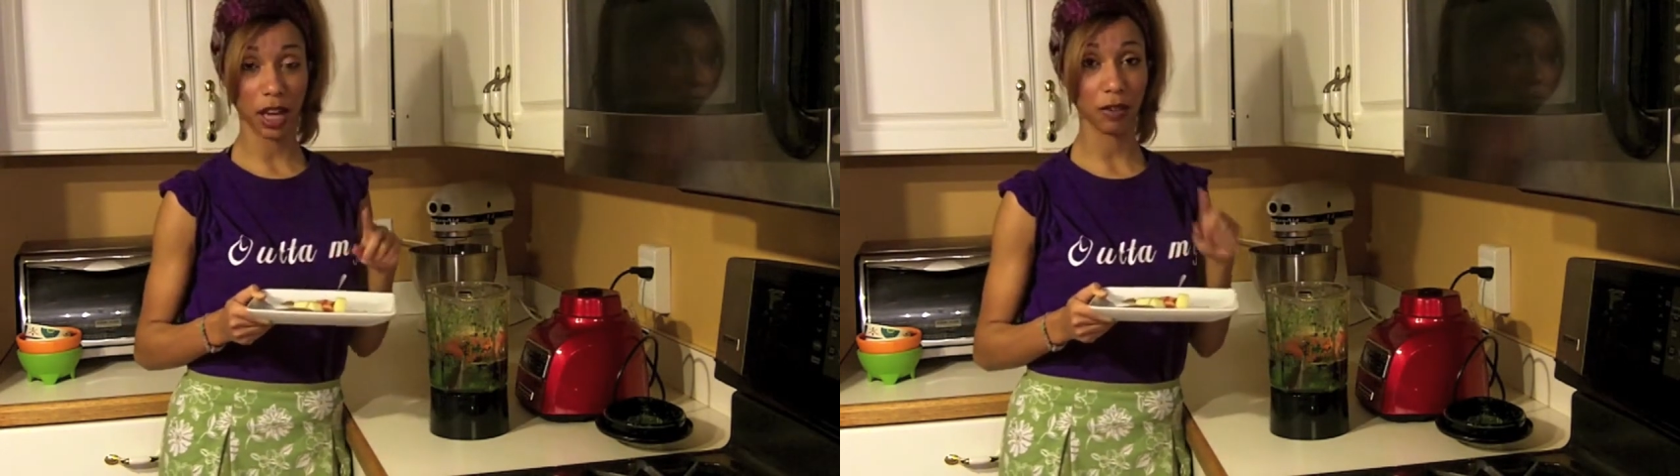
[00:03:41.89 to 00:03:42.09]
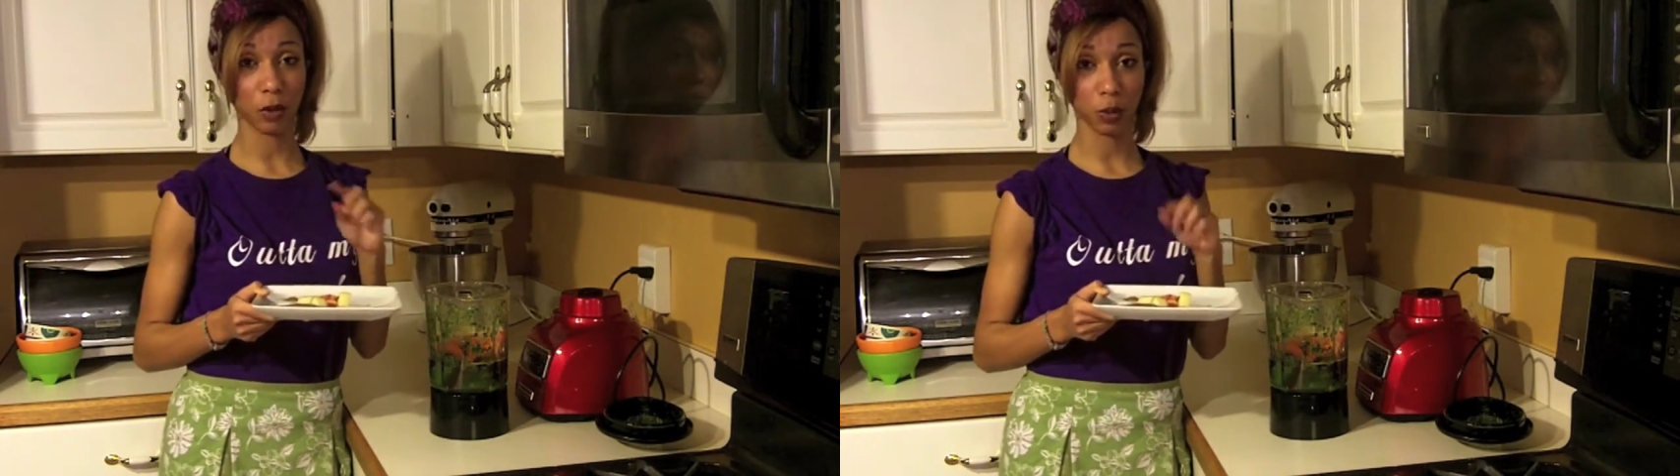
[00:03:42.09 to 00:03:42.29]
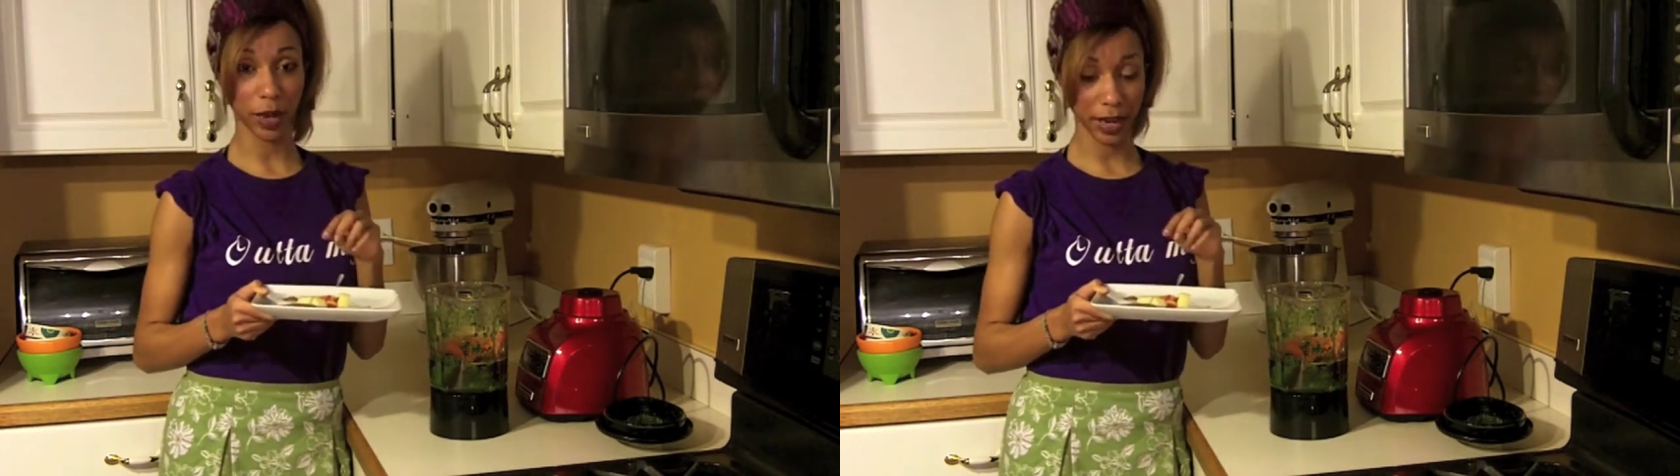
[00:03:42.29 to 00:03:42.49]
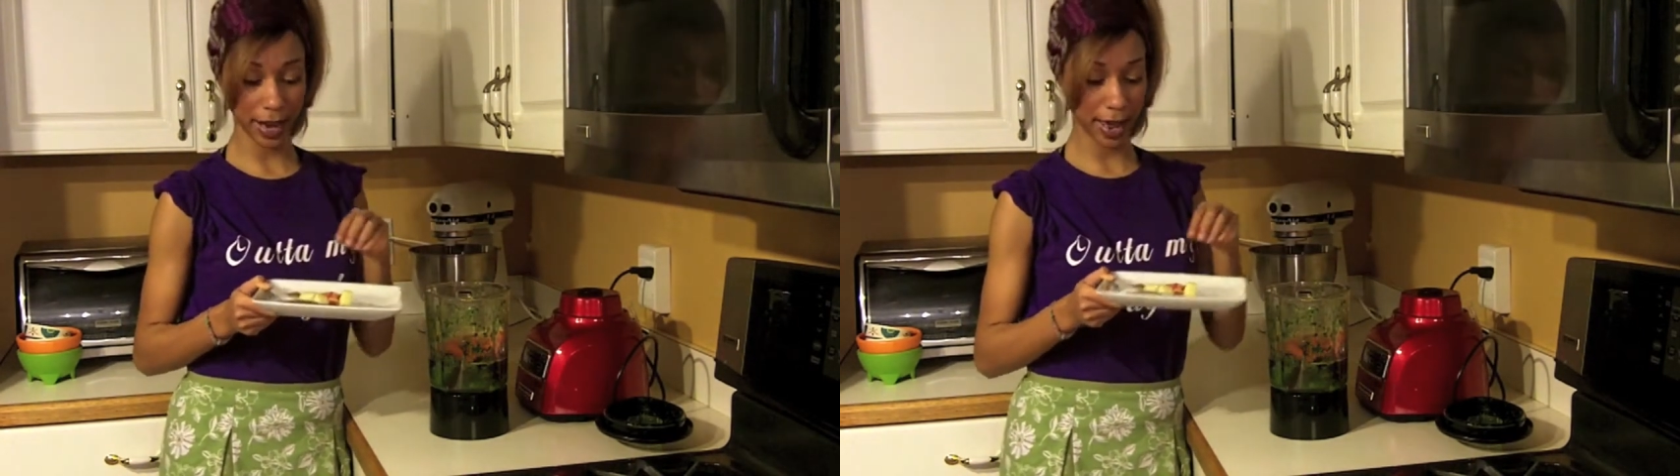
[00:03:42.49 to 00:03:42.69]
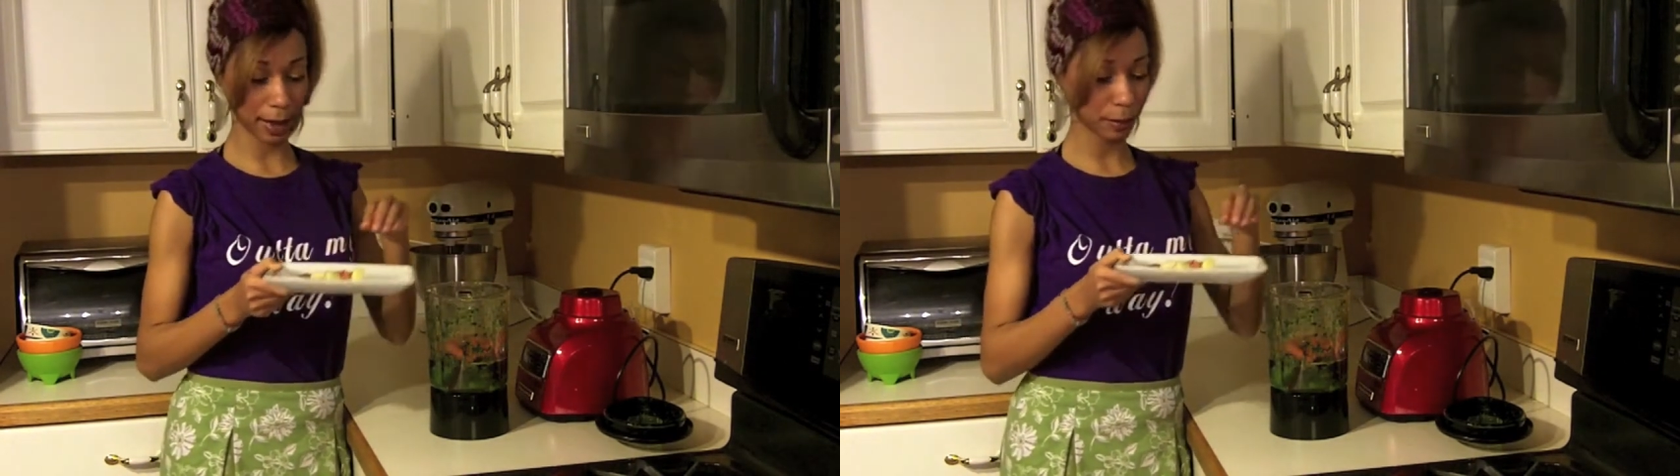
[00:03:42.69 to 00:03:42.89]
of a red
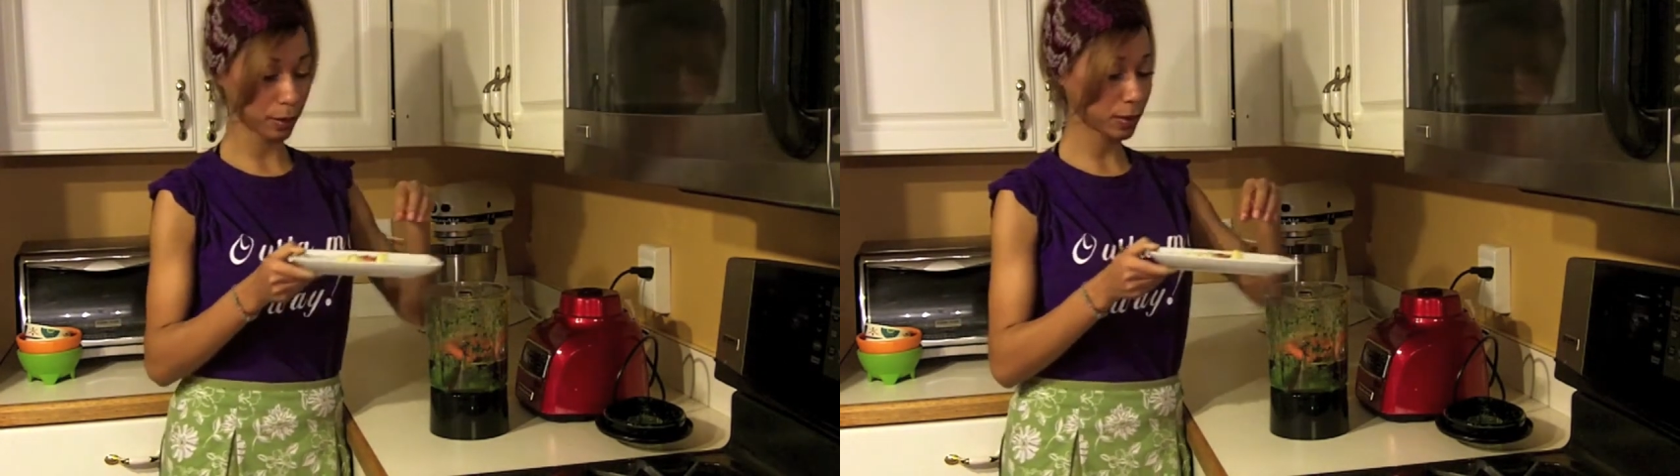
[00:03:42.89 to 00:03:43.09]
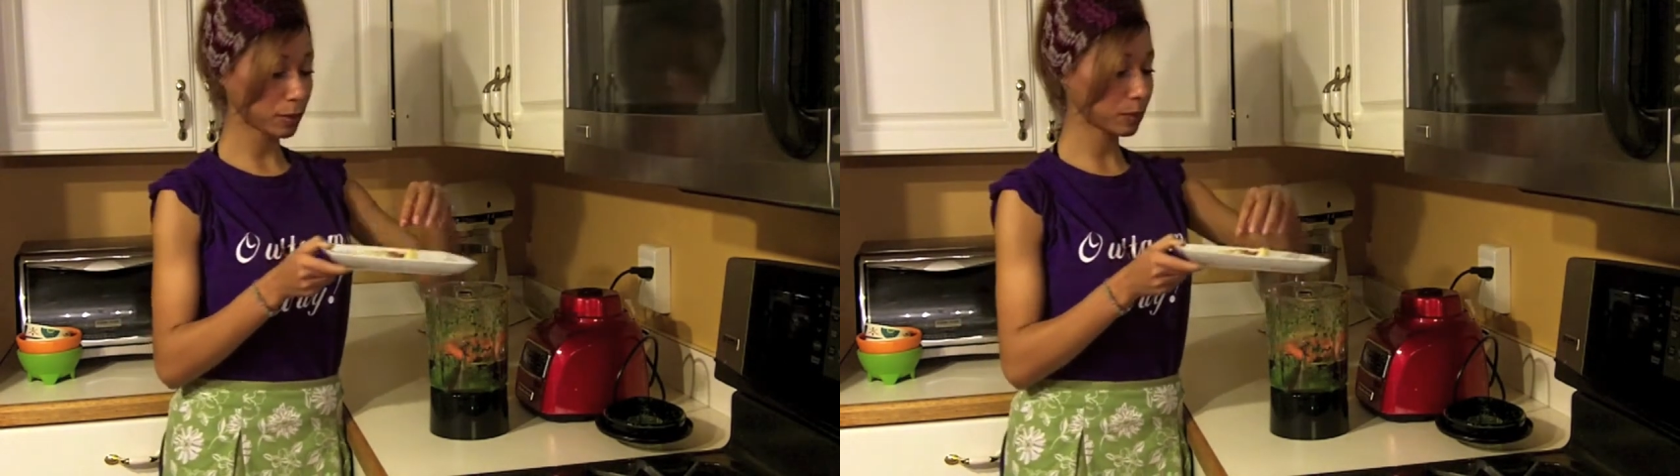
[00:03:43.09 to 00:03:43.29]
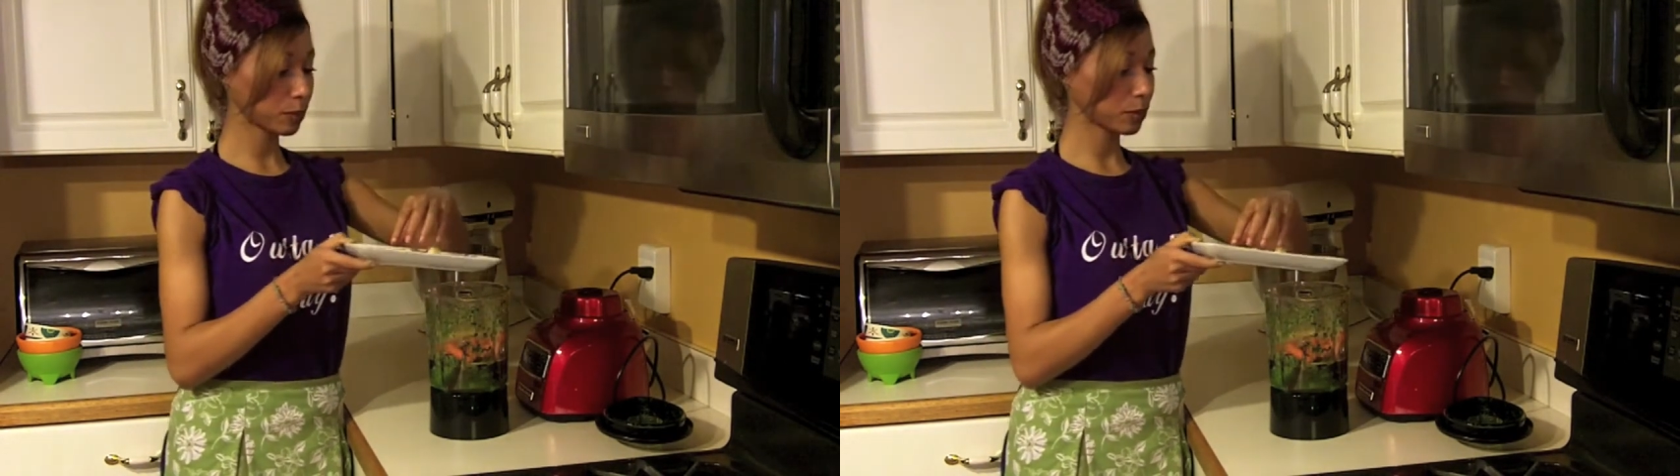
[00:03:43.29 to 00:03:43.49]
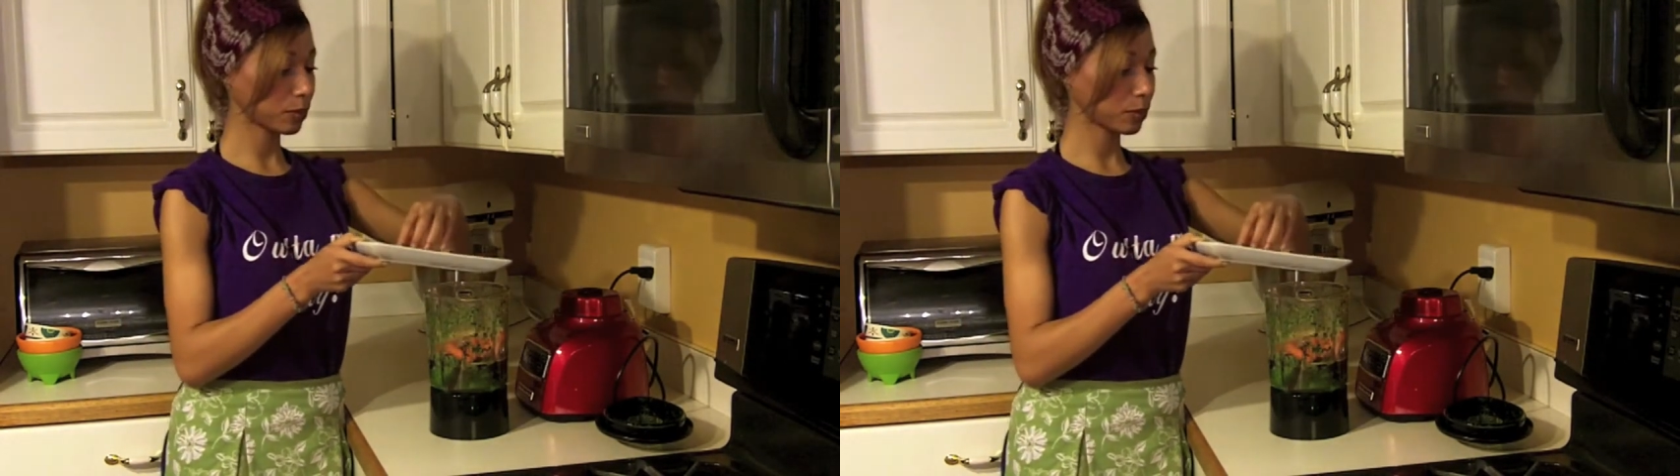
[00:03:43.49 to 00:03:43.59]
apple.